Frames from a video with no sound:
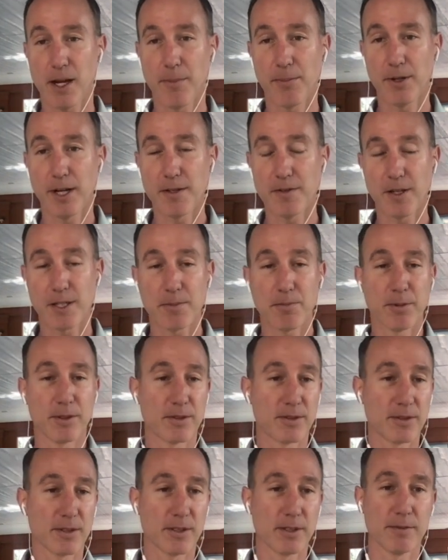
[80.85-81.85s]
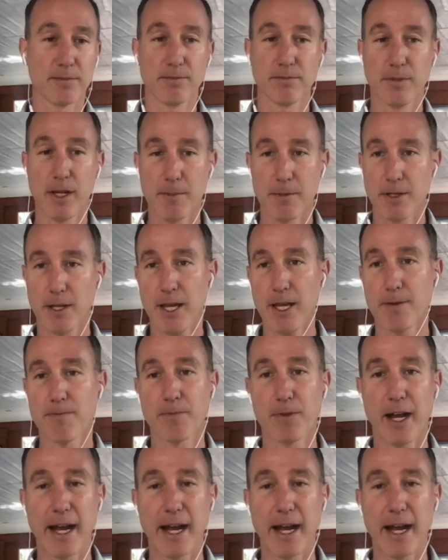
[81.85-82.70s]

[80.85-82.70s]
projects, but I mean, hey,